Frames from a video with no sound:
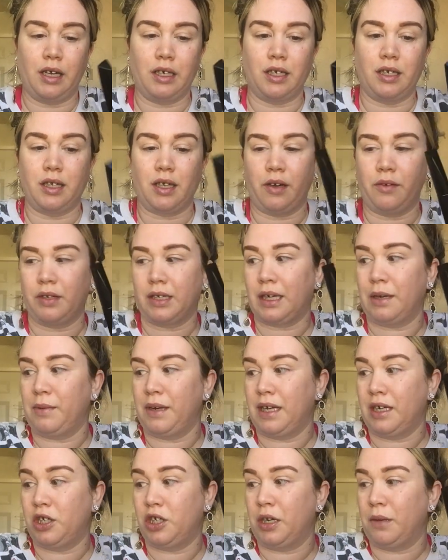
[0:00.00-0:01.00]
I just thought it was going
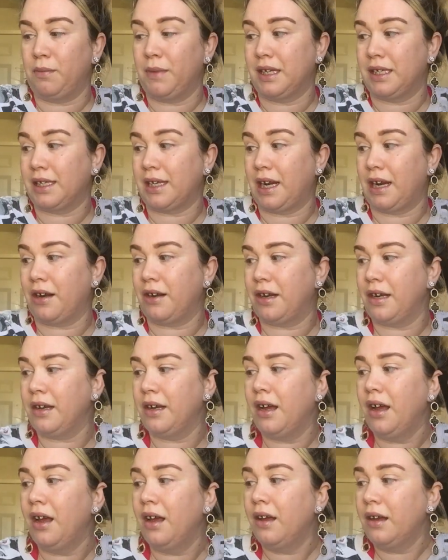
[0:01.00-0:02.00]
to be a cheap mascara.